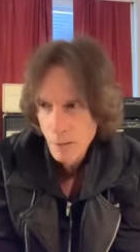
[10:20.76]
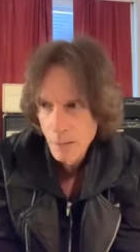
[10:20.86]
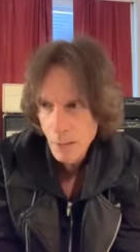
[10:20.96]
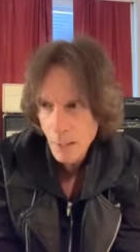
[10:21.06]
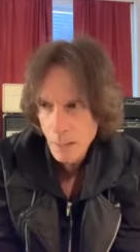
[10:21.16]

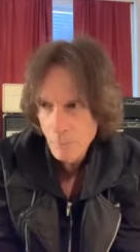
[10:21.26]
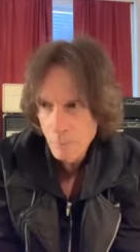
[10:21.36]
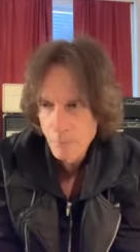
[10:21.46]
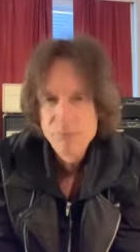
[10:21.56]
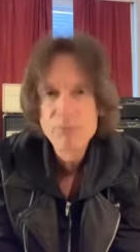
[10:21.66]
um,
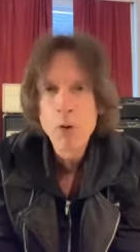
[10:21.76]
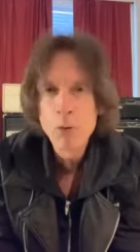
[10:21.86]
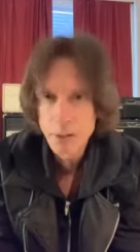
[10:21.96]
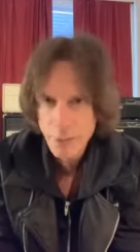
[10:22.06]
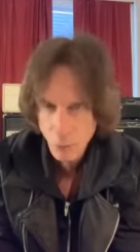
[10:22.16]

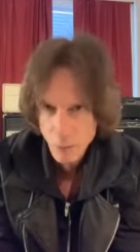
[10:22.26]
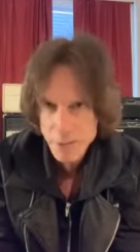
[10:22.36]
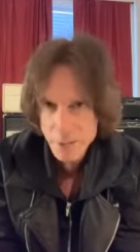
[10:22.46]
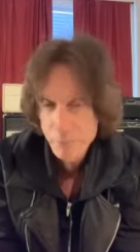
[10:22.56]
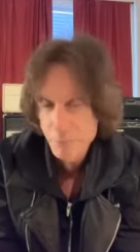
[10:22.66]
vocally oriented,
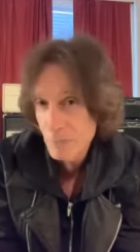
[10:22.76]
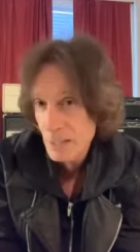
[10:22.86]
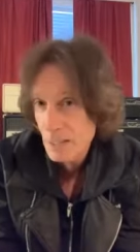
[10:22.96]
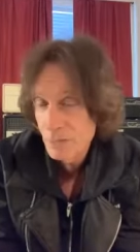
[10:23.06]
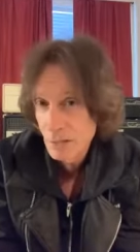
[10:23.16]
maybe
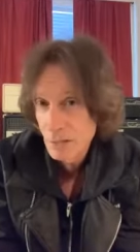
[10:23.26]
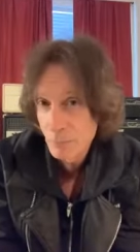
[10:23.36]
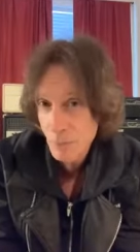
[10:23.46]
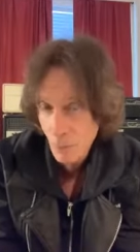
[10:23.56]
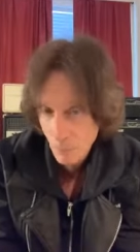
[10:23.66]
even a little bit
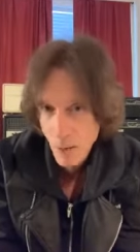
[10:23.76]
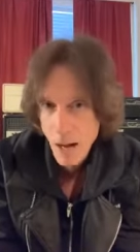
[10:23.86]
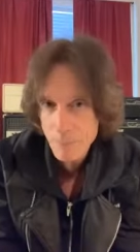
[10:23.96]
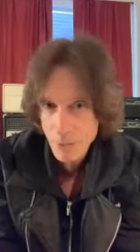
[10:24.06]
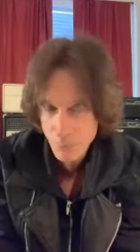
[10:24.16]
more poppy
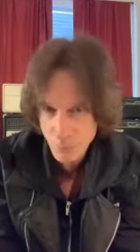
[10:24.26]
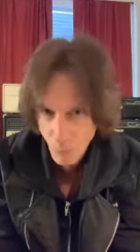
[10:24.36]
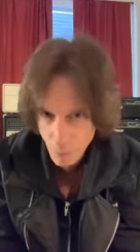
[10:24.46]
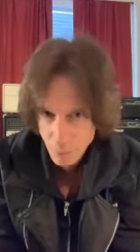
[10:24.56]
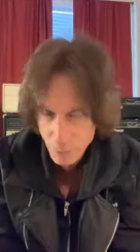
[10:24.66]
than what we were
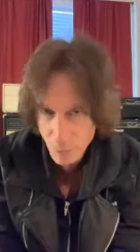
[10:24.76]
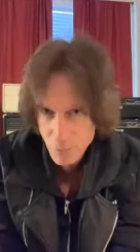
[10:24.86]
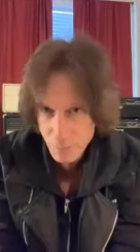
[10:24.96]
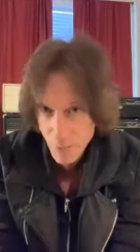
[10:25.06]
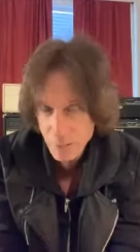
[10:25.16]
doing with
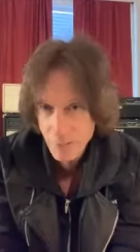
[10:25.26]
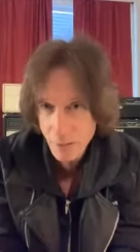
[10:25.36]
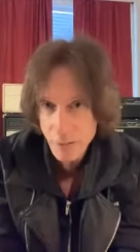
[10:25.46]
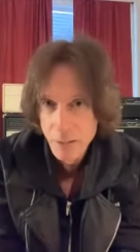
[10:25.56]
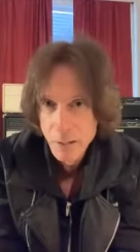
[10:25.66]
Impellitteri,
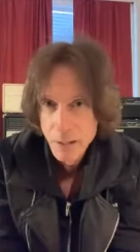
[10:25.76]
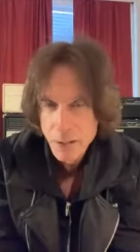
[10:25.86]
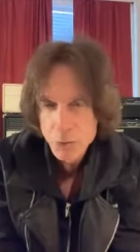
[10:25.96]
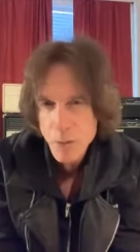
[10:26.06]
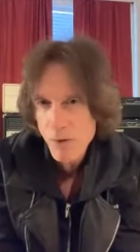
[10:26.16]
because
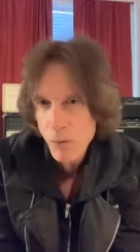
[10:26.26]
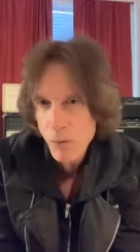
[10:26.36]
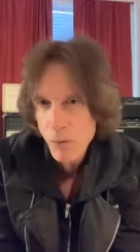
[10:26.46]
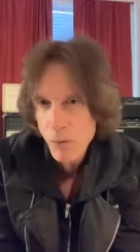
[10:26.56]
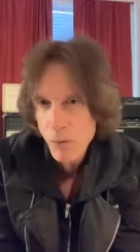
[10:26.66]
we've always been
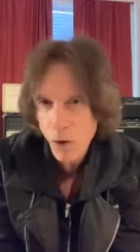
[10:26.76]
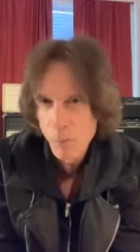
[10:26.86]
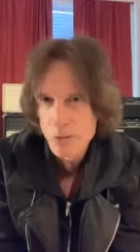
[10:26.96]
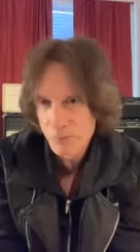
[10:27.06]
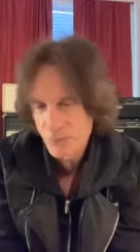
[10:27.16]
almost on the
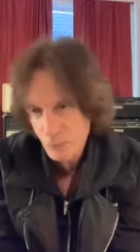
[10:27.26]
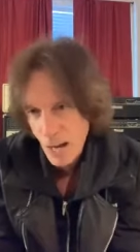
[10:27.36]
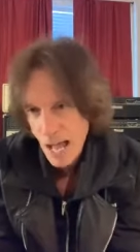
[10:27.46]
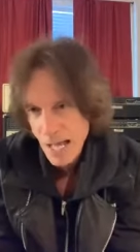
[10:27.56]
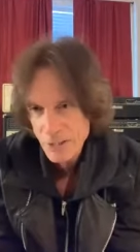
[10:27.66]
border of
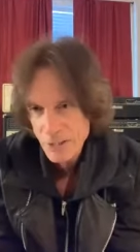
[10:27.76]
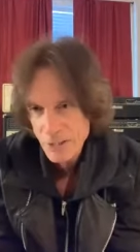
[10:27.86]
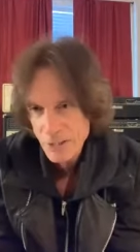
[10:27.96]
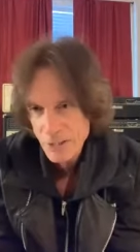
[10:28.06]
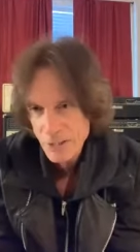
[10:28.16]

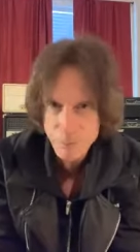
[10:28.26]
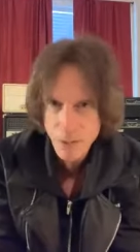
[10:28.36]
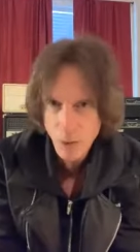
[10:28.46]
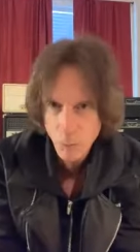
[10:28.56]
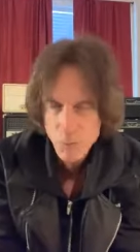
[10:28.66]
thrash with you
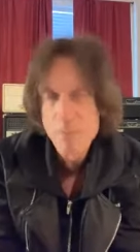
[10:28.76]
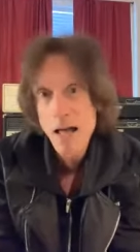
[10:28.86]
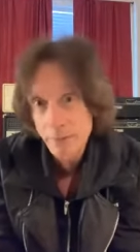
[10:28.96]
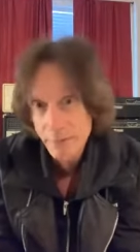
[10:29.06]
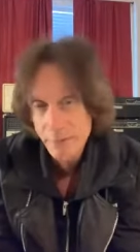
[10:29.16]
know with
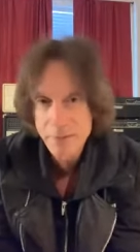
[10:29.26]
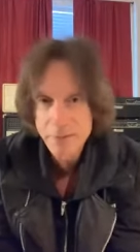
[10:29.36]
melody.